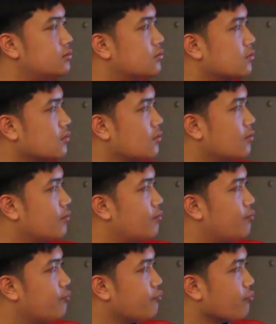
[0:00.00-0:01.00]
By what
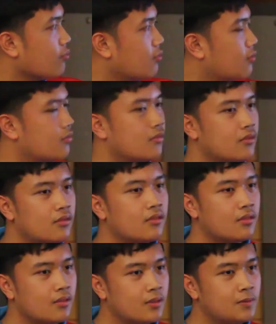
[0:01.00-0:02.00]
means? I'm sure there's no
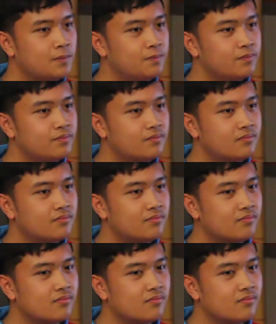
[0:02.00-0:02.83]
wireless charging in there.